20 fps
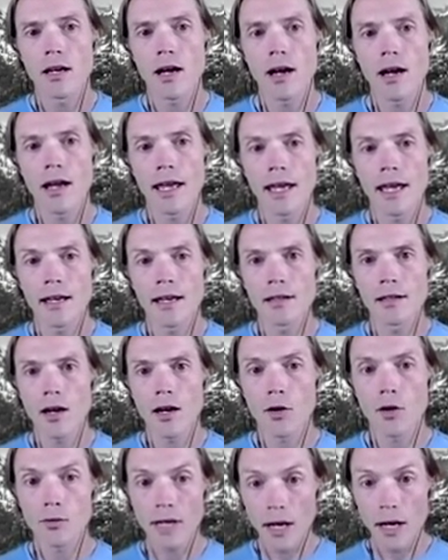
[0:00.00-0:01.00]
And
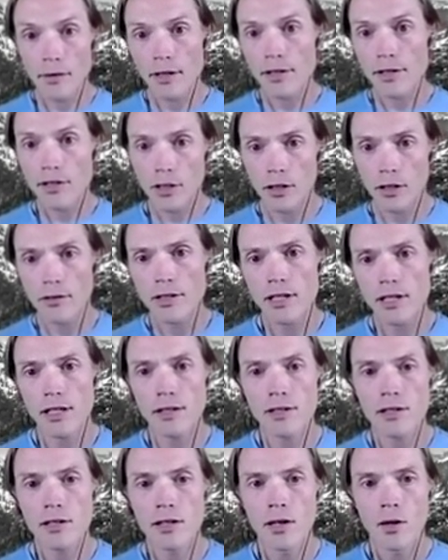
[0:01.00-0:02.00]
around these
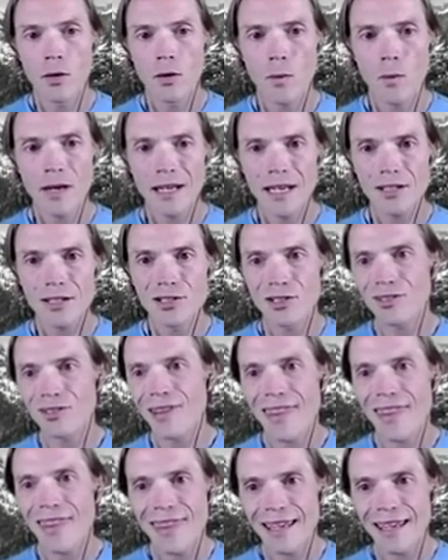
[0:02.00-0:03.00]
services, we need certain
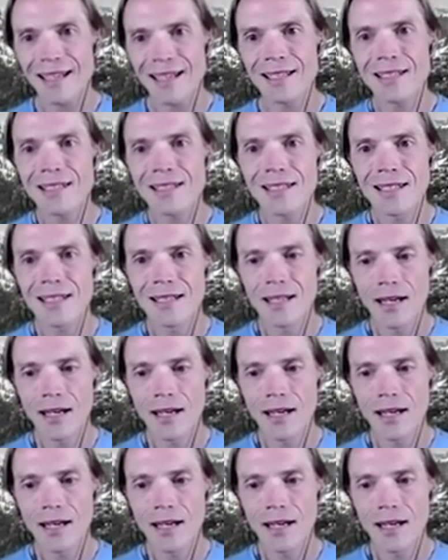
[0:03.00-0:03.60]
things